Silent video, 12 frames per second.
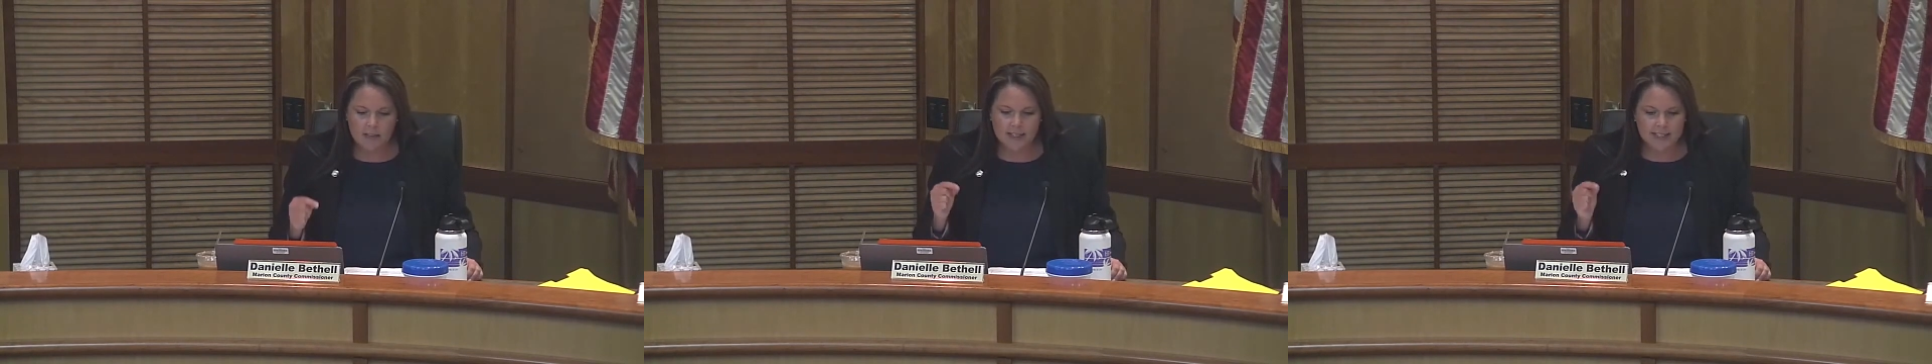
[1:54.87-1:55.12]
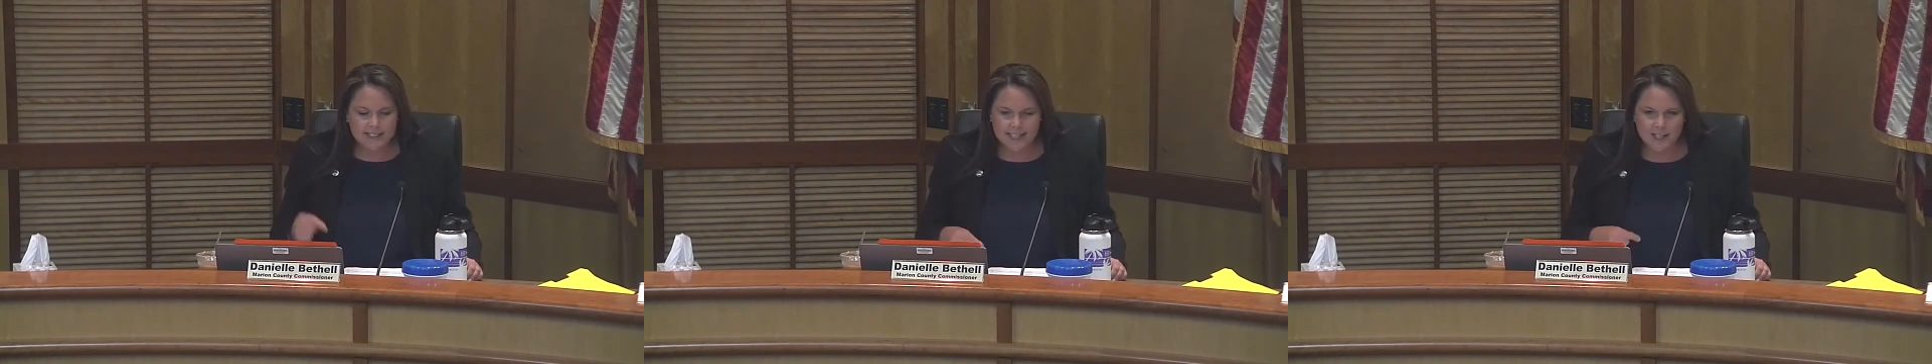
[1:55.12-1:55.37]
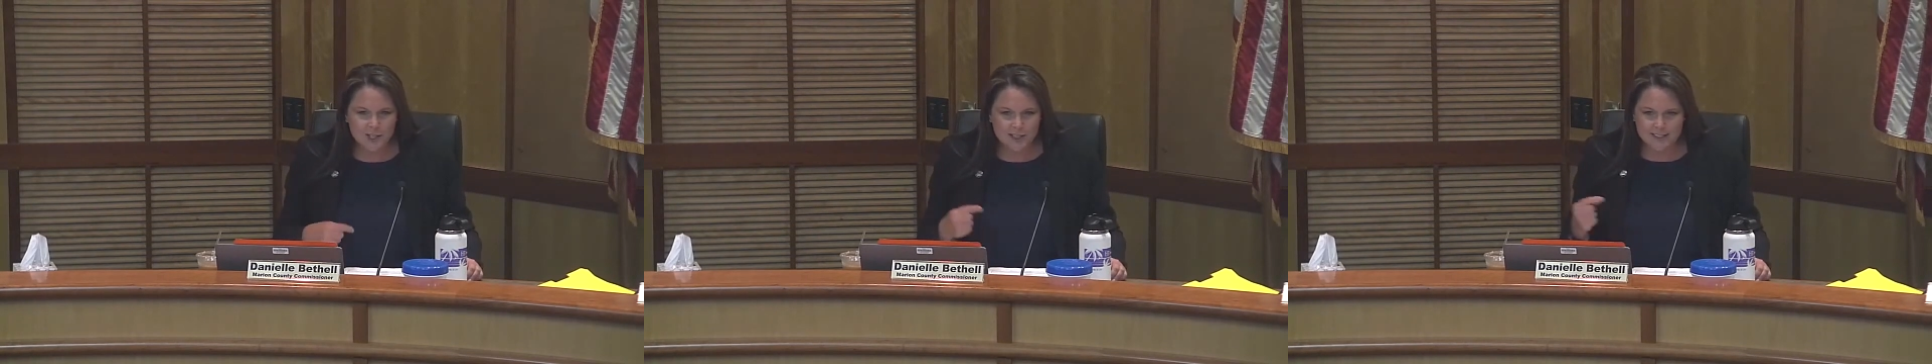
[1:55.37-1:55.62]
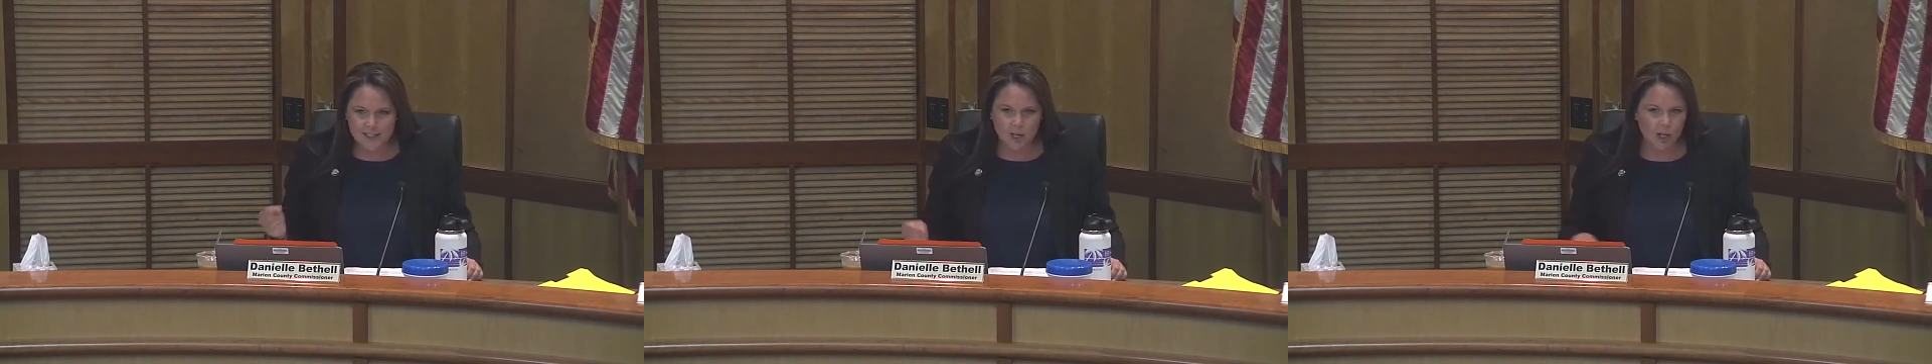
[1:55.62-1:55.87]

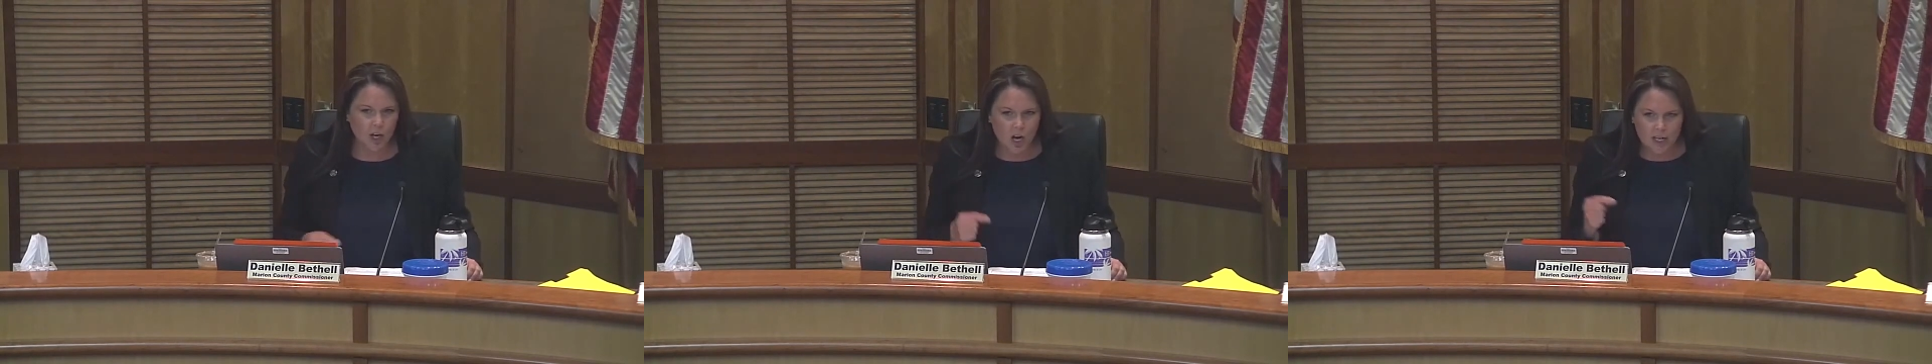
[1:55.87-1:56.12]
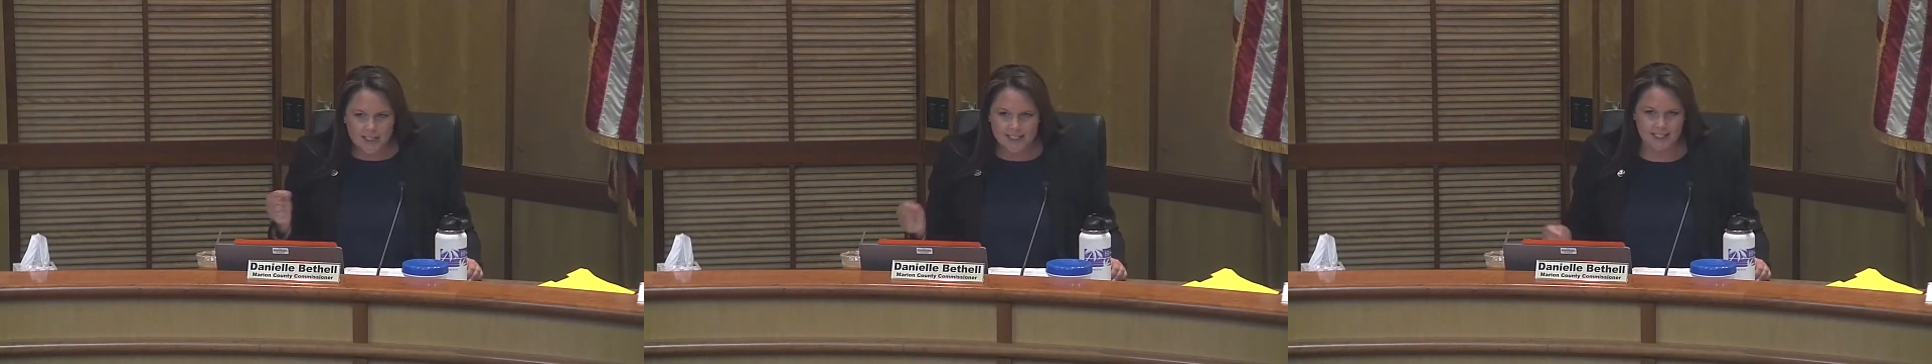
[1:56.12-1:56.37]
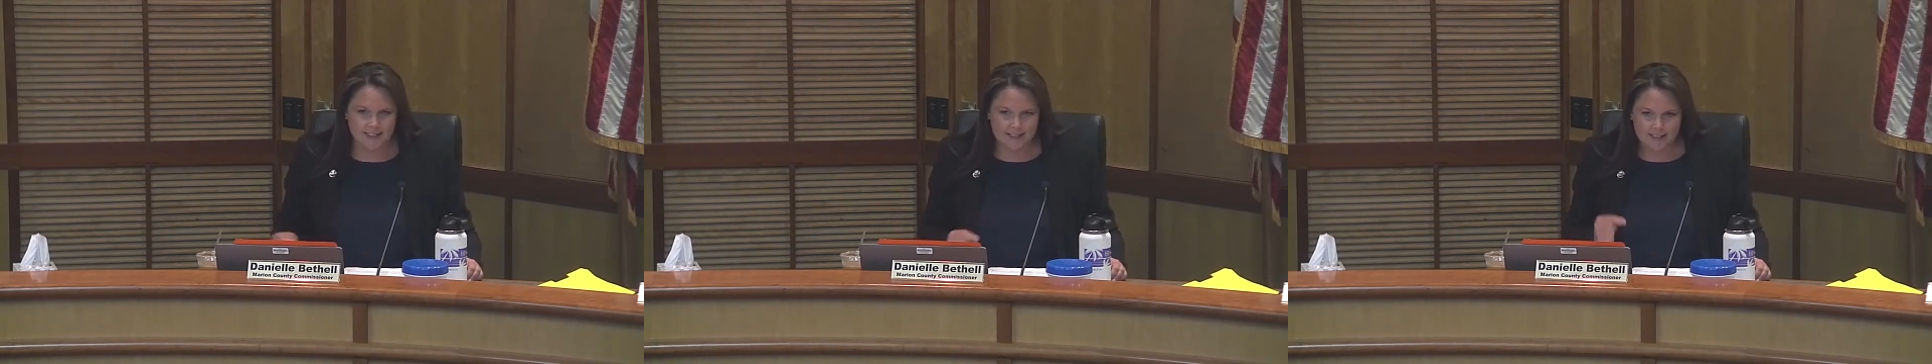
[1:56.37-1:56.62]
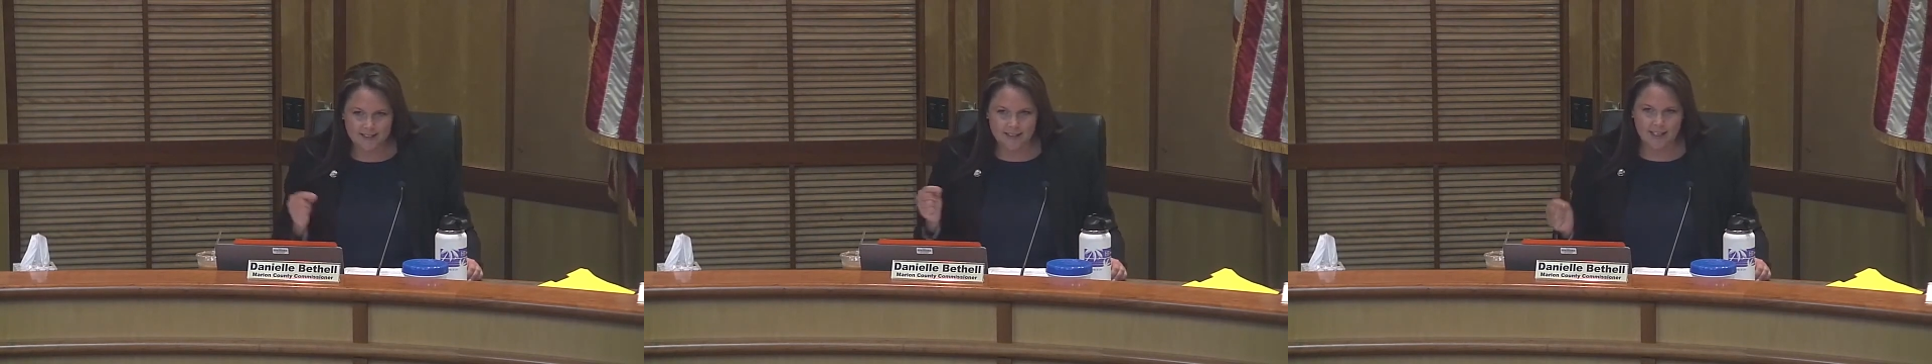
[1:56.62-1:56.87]
Contagions are
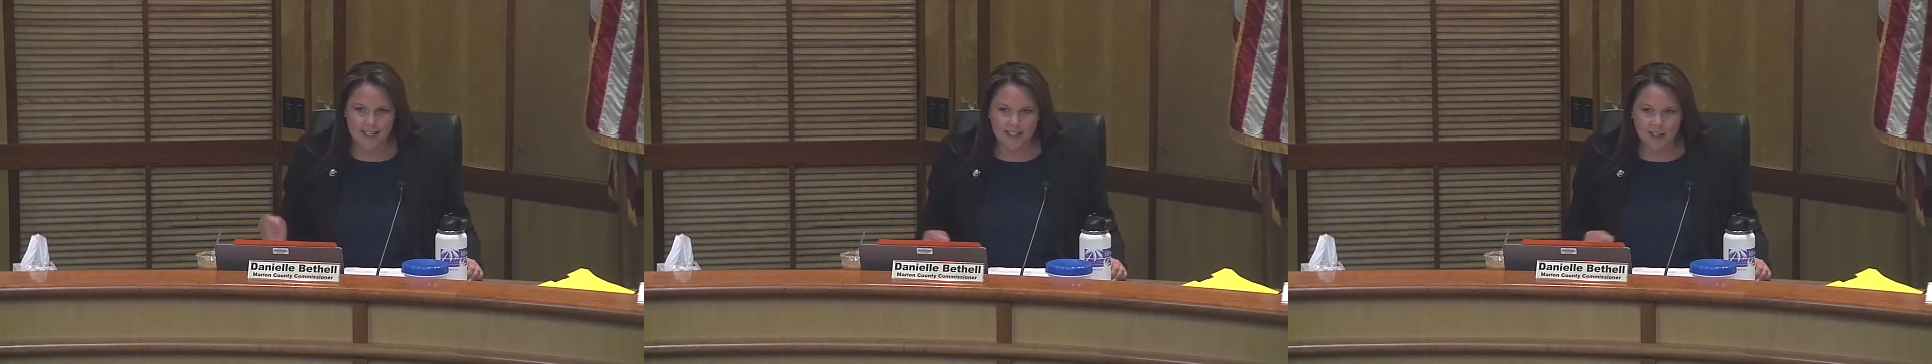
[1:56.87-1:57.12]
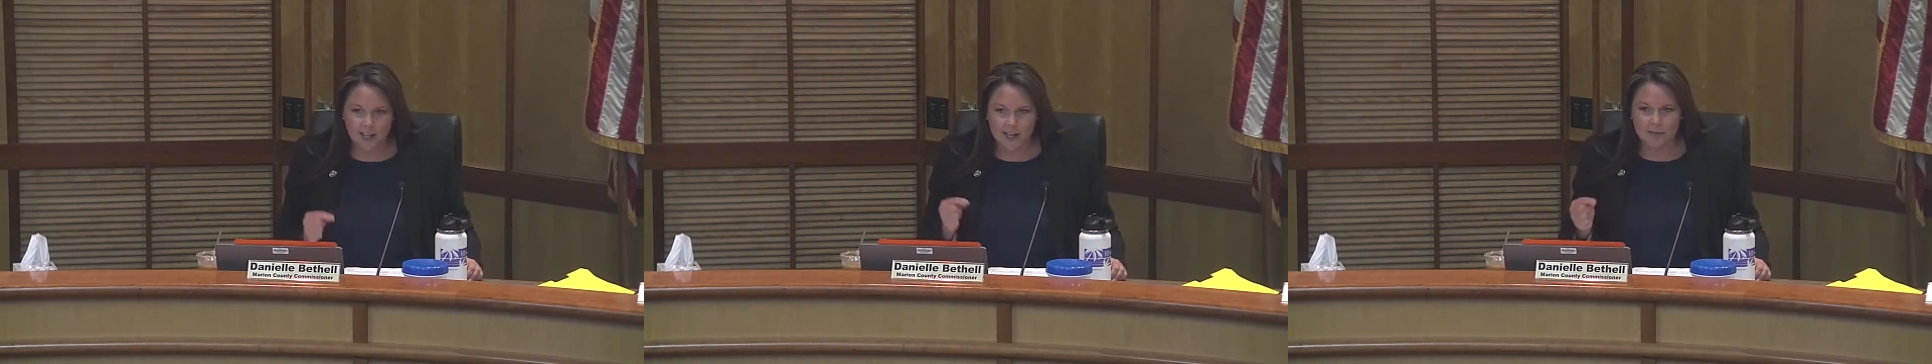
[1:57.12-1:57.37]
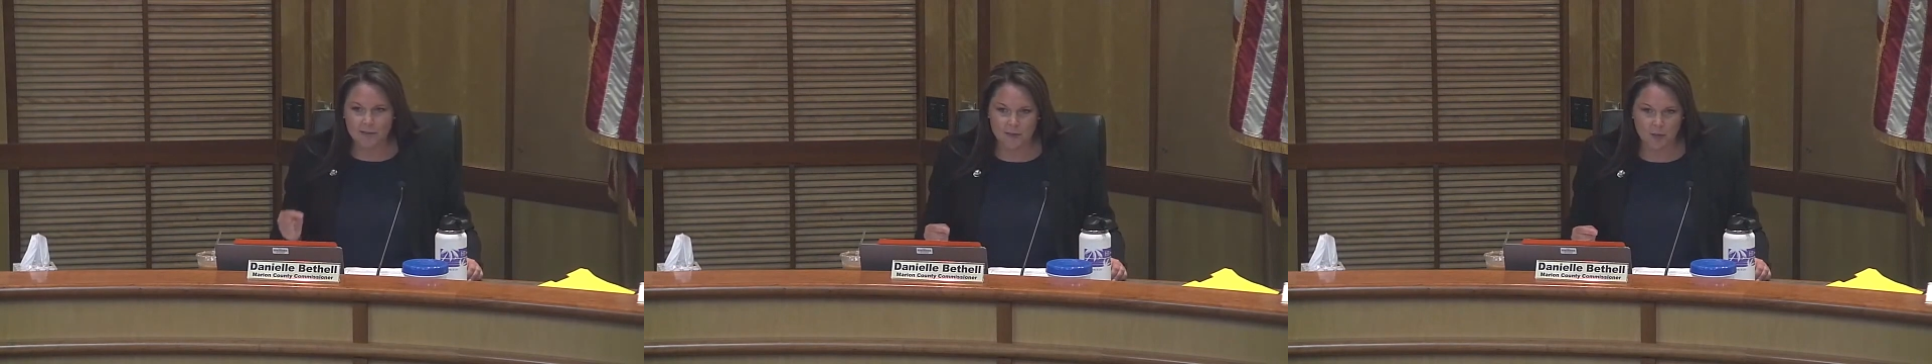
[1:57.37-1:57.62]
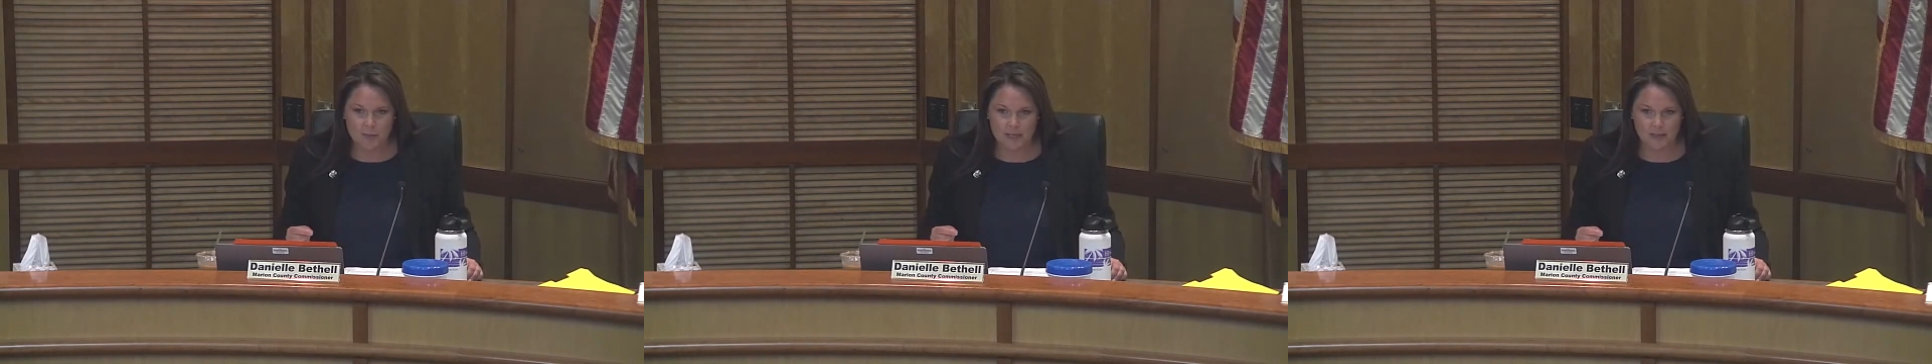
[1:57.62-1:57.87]
constant in the life of
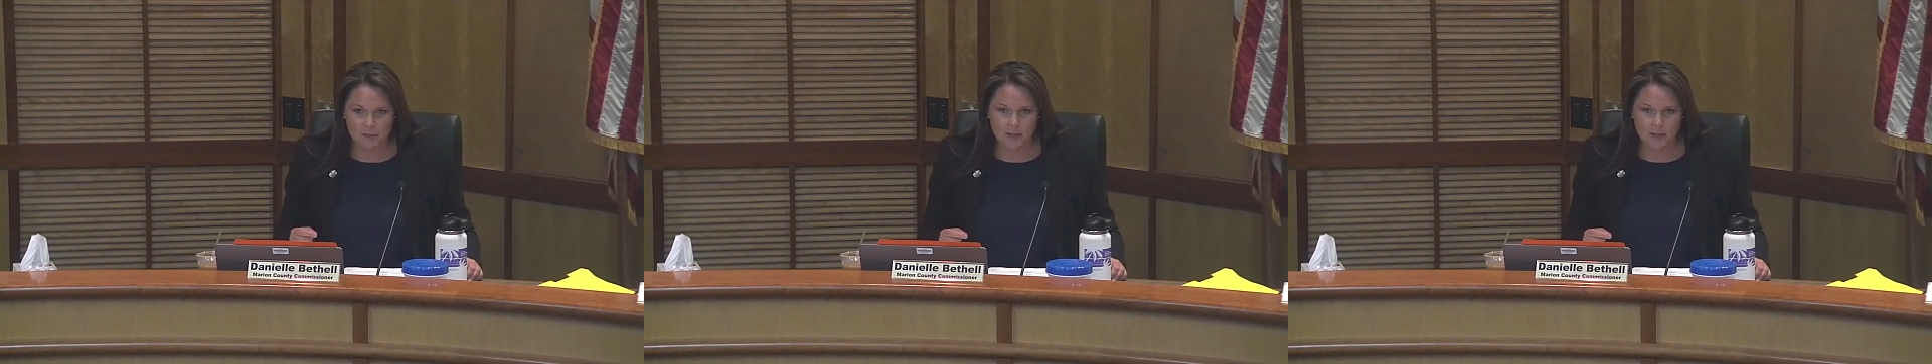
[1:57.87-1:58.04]
humans.